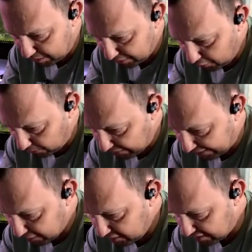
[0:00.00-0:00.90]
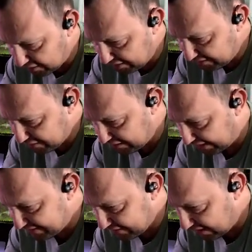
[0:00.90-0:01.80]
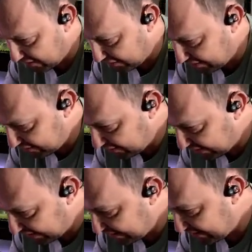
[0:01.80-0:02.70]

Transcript: Oh, okay. Oh, good. I still have it. Okay.